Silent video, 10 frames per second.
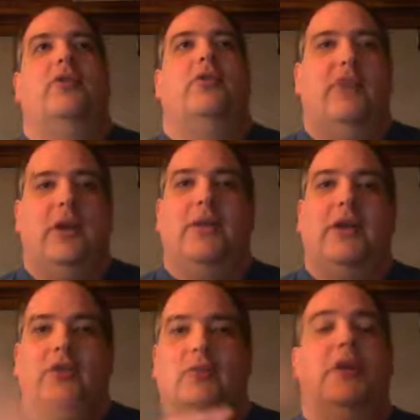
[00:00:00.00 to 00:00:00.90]
send
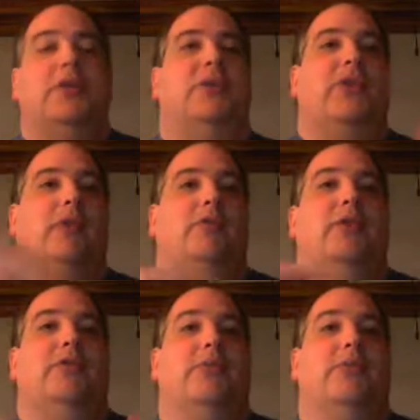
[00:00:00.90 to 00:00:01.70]
message multiple times from different